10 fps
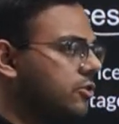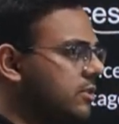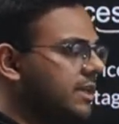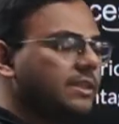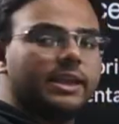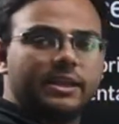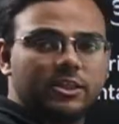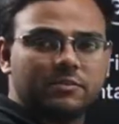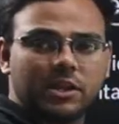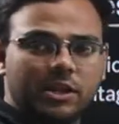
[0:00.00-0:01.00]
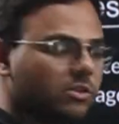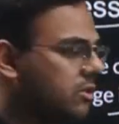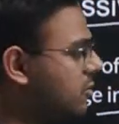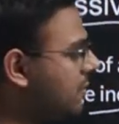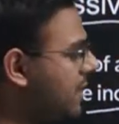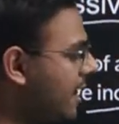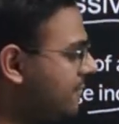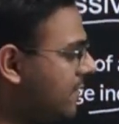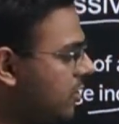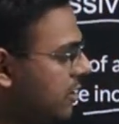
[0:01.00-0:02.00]
So there is an increase of 30. So we
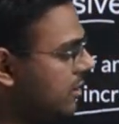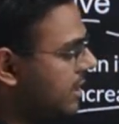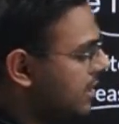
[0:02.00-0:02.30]
have found out